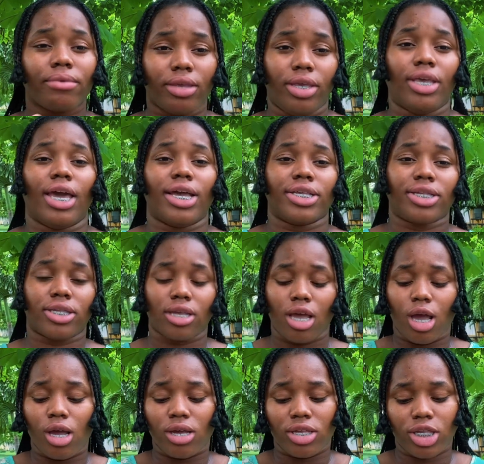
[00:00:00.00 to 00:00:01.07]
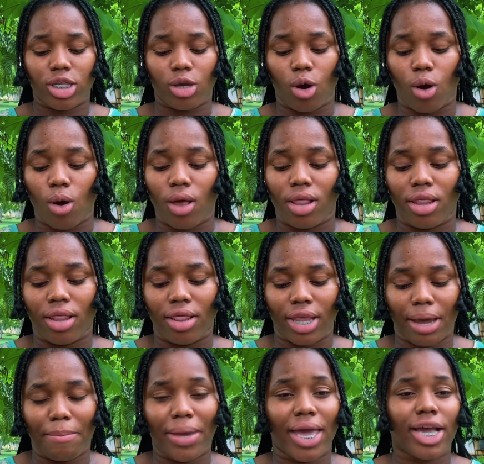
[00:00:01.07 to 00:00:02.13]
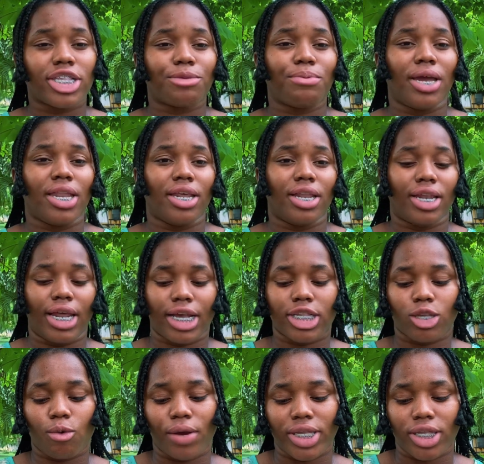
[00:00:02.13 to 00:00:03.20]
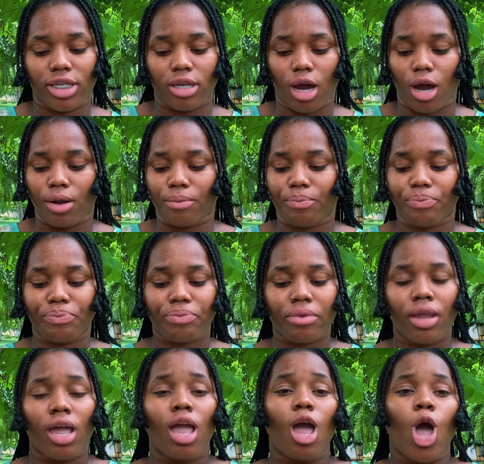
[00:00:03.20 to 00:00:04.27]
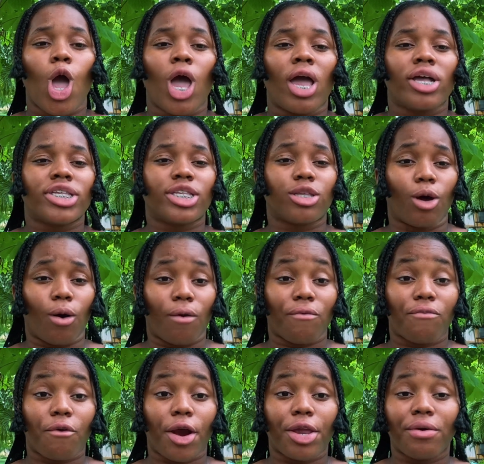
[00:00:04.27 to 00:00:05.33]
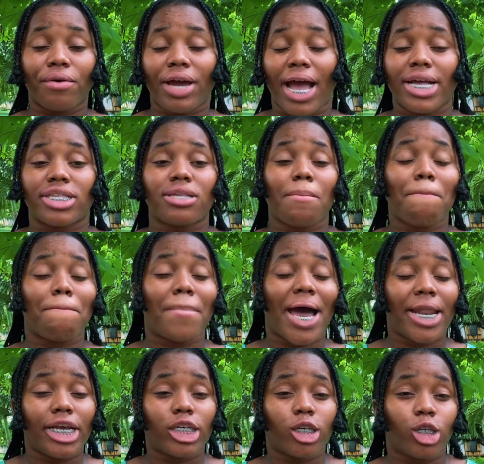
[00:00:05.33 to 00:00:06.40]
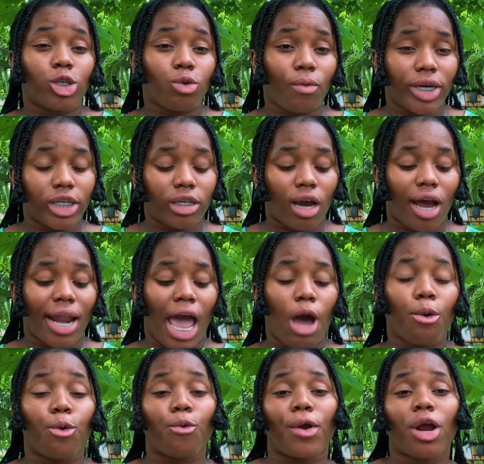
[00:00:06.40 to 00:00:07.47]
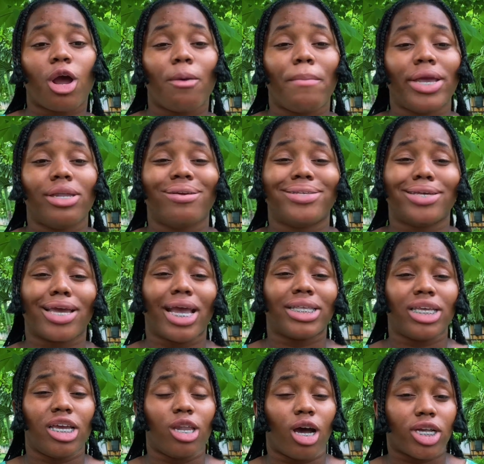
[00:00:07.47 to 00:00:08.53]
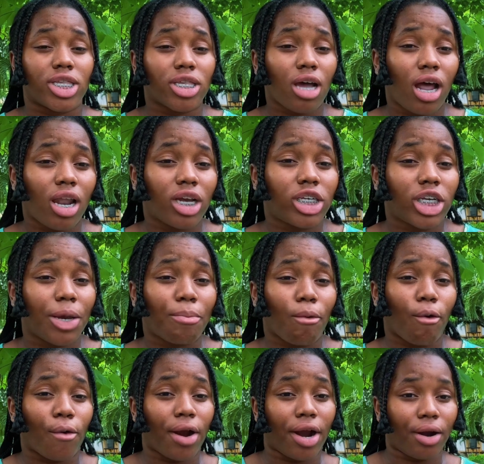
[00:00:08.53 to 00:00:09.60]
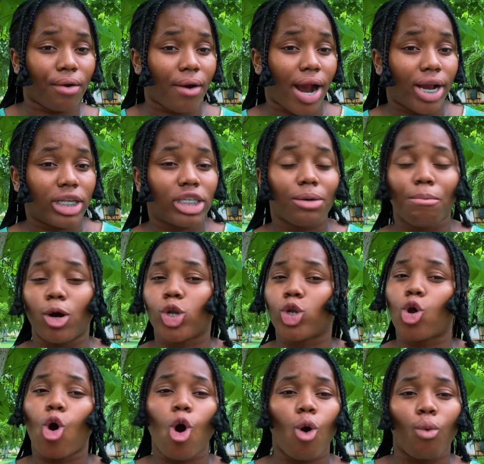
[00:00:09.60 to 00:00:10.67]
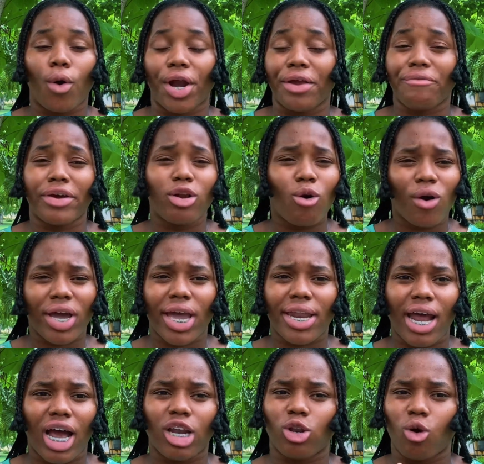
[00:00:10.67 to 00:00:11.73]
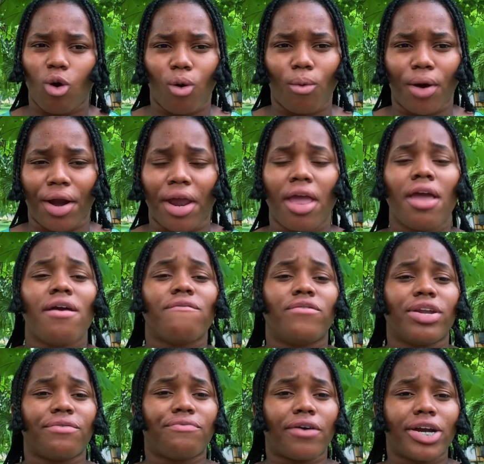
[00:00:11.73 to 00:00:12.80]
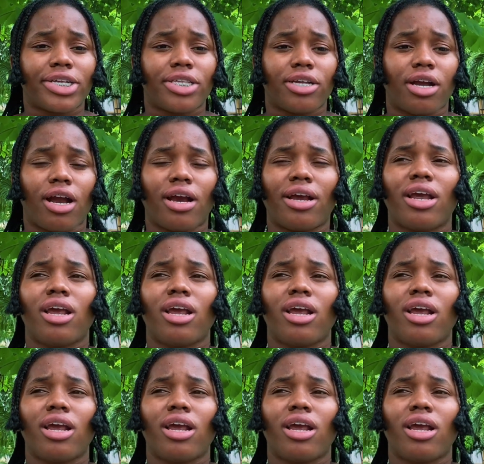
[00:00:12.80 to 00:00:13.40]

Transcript: Yes. So let me explain in the next question. So for you guys to manage your tuition, I would recommend you to get either a scholarship or a grant. But don't worry, if you don't get that, don't worry. For the first year,